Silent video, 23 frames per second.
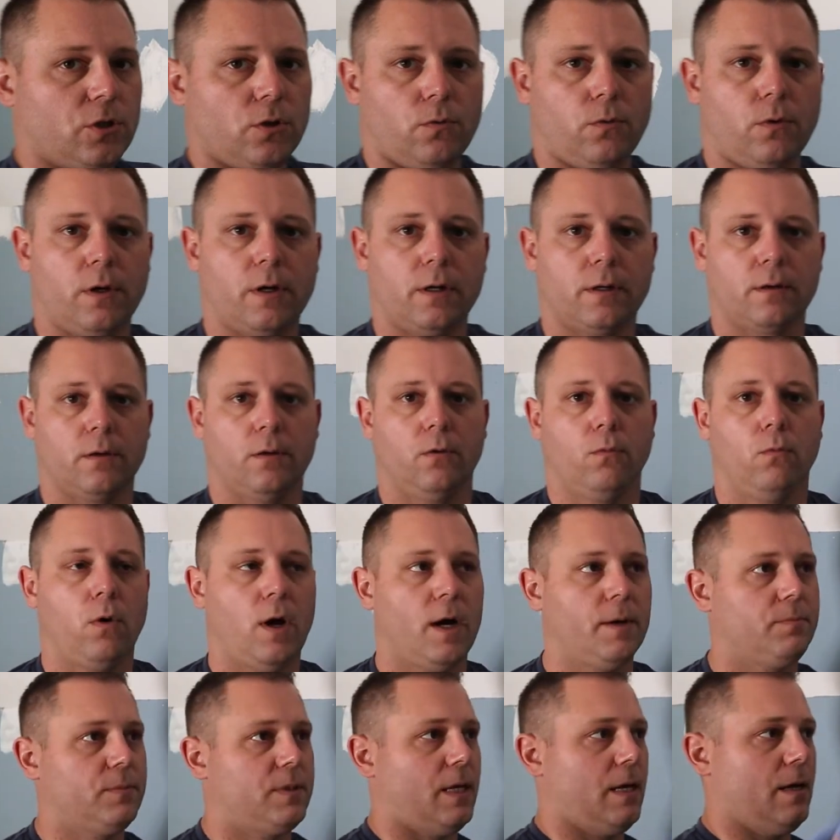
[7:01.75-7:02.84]
you'll want to
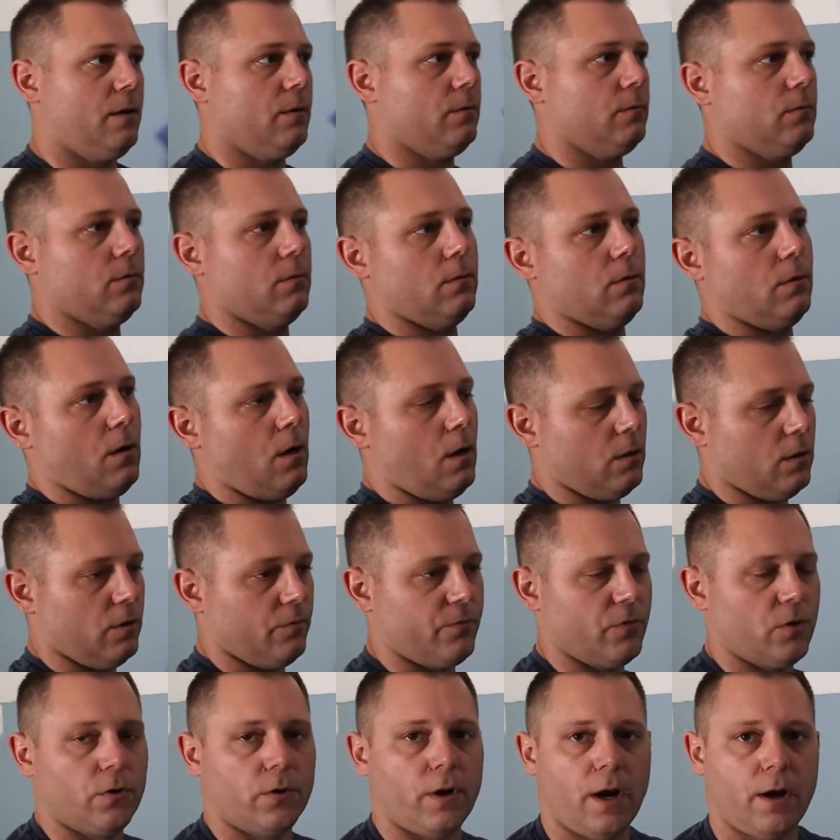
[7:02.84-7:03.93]
wipe down all
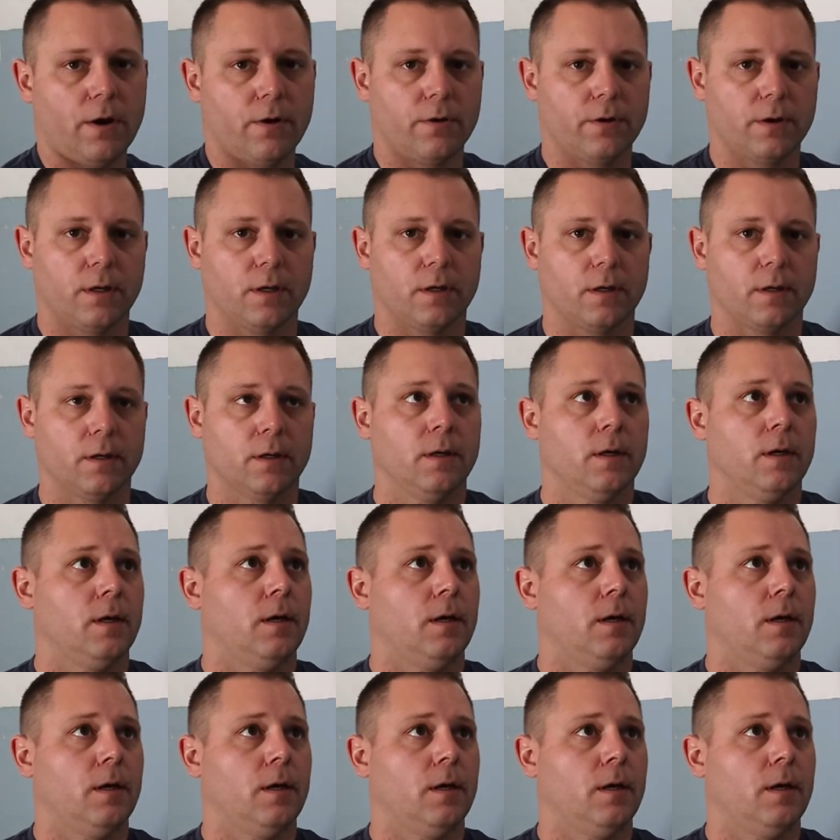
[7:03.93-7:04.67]
of your area